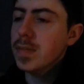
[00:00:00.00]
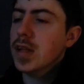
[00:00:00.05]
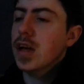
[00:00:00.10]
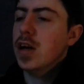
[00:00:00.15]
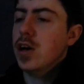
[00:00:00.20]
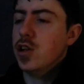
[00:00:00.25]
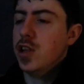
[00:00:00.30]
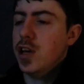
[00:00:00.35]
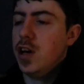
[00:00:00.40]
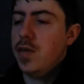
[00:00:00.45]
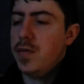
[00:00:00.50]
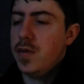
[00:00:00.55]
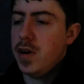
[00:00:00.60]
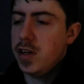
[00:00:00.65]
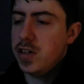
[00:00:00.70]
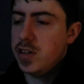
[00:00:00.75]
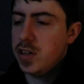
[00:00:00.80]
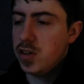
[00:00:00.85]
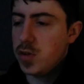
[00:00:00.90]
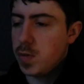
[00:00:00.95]
only over
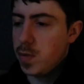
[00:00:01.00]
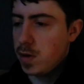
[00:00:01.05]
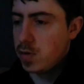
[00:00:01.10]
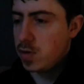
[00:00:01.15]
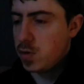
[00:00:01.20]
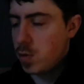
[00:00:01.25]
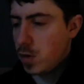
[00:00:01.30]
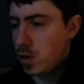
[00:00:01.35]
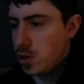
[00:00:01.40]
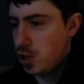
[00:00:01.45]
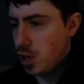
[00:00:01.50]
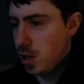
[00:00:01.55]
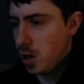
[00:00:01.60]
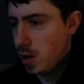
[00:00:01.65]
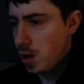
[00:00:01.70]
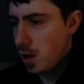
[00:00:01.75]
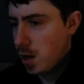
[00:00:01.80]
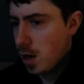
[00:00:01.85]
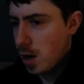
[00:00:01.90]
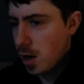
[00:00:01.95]
18s will be able to watch it.
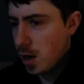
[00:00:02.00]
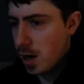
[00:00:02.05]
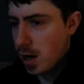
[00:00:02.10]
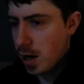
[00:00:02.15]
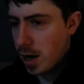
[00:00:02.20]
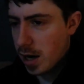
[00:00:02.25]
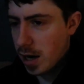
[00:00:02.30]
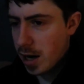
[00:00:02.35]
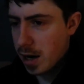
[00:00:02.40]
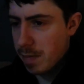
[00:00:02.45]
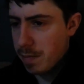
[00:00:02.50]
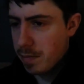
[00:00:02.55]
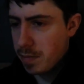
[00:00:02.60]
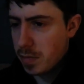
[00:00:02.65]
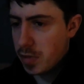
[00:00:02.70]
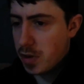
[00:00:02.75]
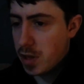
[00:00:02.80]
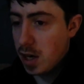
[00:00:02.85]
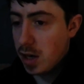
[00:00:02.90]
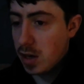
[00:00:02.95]

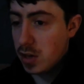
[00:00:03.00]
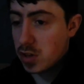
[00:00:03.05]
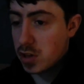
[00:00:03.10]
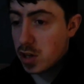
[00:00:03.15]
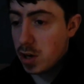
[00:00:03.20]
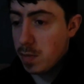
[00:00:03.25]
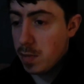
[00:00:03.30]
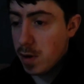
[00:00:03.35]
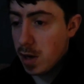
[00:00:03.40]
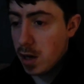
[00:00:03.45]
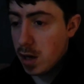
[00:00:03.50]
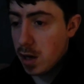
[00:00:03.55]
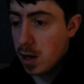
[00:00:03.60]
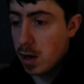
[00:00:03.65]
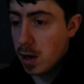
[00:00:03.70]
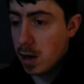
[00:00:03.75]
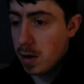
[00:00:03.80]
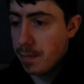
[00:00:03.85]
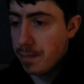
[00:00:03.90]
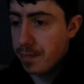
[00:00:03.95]
There's going to
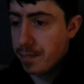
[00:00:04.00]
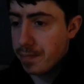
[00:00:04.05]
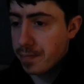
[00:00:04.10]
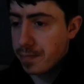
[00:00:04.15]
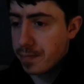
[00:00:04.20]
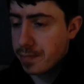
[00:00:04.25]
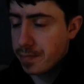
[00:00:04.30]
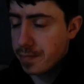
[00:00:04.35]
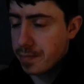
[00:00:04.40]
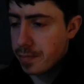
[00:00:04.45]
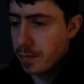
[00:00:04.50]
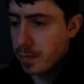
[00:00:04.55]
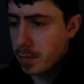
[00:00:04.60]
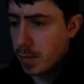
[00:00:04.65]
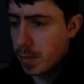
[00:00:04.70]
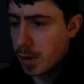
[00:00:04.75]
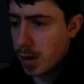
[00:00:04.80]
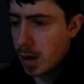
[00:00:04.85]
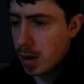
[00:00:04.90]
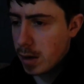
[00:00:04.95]
be
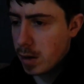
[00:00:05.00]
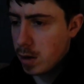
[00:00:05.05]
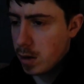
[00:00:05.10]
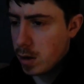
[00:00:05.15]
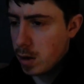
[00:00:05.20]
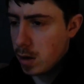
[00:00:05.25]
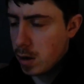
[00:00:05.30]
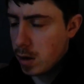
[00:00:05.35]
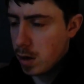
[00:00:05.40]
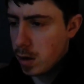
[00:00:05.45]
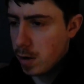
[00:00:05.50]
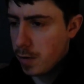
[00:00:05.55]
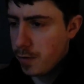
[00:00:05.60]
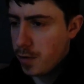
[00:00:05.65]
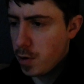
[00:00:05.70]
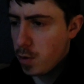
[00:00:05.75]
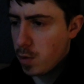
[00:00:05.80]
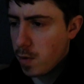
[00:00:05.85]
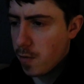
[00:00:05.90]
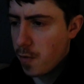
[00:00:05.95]
a
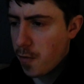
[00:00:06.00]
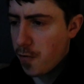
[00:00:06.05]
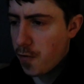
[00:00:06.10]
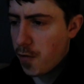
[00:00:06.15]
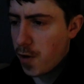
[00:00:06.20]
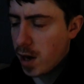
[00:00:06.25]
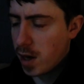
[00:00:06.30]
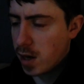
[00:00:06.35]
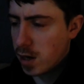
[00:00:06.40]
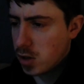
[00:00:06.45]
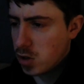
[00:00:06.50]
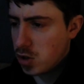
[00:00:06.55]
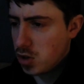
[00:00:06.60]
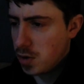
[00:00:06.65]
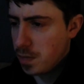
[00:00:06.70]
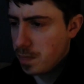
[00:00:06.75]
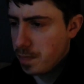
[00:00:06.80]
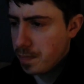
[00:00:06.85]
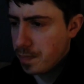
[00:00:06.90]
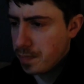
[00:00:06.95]
few other things.
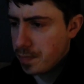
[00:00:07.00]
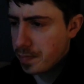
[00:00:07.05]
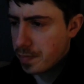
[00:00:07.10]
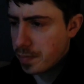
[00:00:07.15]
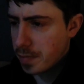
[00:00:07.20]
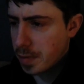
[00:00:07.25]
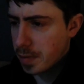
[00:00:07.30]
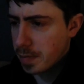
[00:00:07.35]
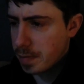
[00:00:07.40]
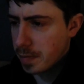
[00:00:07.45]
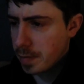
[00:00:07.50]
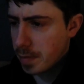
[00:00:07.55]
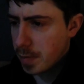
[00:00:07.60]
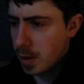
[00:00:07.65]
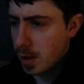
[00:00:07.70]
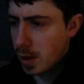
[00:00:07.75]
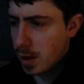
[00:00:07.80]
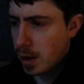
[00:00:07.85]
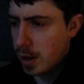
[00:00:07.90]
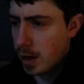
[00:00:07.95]

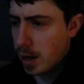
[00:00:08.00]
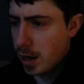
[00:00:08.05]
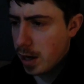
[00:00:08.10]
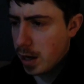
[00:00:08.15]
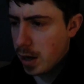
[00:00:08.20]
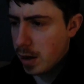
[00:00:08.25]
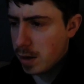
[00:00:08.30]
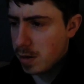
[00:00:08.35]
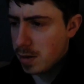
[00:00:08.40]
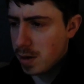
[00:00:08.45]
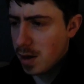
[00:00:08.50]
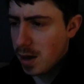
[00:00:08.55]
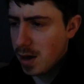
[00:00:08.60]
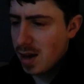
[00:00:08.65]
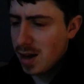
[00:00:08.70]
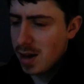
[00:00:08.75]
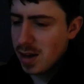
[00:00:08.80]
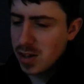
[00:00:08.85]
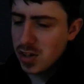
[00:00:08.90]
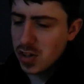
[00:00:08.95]

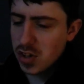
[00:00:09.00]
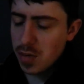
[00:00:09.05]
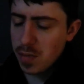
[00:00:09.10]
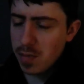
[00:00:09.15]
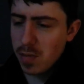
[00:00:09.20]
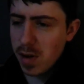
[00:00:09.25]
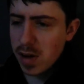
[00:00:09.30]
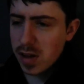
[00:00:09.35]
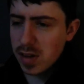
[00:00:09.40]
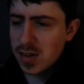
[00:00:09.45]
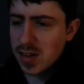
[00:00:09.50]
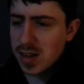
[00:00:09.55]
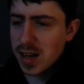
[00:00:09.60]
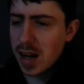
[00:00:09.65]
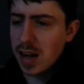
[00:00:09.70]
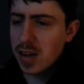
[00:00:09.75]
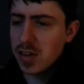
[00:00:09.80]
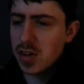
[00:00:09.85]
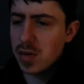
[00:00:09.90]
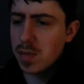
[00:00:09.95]
Some
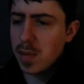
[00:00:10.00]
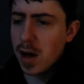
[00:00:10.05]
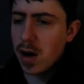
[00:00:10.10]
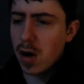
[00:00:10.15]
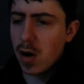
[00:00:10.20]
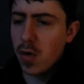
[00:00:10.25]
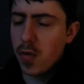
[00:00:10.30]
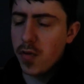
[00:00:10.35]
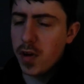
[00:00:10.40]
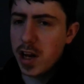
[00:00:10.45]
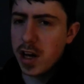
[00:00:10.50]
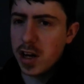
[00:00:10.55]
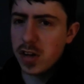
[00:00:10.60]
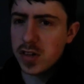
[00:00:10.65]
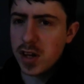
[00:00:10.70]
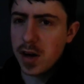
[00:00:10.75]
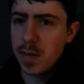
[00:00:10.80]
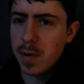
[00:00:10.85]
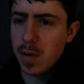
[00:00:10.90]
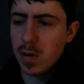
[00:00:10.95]
kind of some like old
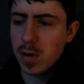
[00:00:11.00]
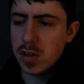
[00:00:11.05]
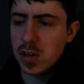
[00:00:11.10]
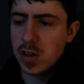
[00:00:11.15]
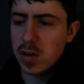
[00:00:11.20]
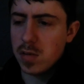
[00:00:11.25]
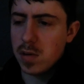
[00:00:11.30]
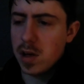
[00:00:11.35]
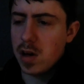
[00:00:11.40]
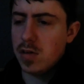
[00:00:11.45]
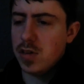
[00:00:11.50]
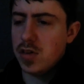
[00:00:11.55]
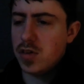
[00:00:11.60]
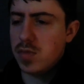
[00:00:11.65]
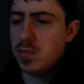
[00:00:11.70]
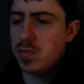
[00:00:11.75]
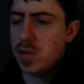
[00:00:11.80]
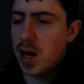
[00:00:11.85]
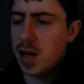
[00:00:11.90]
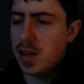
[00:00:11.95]
videos I've been wanting to upload. There's
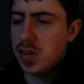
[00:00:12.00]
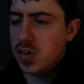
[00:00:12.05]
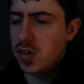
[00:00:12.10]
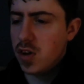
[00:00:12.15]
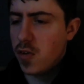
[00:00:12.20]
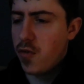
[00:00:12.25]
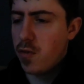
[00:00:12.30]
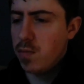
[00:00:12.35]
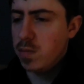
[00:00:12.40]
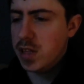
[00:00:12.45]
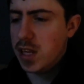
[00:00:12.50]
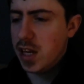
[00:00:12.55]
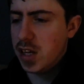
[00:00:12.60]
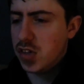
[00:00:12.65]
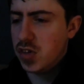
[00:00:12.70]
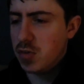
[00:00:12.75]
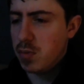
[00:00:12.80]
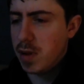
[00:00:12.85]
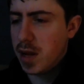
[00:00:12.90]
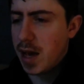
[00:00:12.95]
some like stuff from
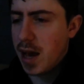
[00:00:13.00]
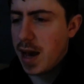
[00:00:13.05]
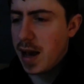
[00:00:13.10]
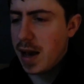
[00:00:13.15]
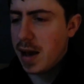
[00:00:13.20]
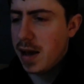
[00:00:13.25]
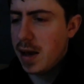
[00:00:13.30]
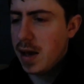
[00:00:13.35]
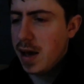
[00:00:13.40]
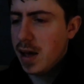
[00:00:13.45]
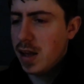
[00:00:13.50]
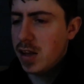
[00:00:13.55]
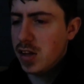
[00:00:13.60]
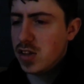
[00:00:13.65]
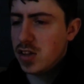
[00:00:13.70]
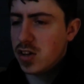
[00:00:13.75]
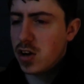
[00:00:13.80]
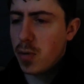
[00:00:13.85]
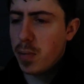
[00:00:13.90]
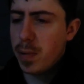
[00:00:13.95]
Disney there
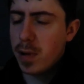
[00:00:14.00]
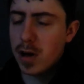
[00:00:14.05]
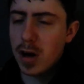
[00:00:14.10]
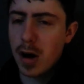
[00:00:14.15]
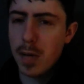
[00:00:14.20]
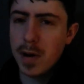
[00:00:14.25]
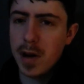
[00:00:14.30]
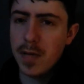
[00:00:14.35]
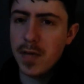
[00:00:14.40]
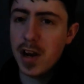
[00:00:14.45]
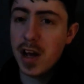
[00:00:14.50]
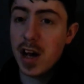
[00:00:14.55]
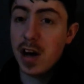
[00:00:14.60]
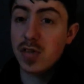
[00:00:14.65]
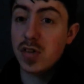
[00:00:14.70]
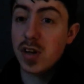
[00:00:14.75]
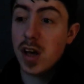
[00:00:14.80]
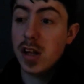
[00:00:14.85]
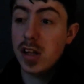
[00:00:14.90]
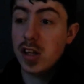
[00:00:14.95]
There's a couple of comedy
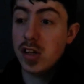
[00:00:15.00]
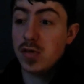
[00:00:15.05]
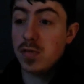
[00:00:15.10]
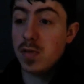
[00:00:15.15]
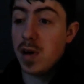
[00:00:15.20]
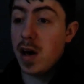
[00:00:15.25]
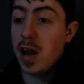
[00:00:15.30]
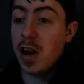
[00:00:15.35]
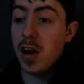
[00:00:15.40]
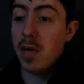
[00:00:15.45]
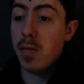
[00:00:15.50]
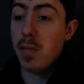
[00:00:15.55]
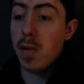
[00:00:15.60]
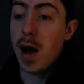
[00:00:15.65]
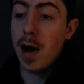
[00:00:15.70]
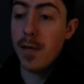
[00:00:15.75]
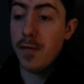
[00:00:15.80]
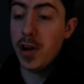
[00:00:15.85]
videos. There's an on-ride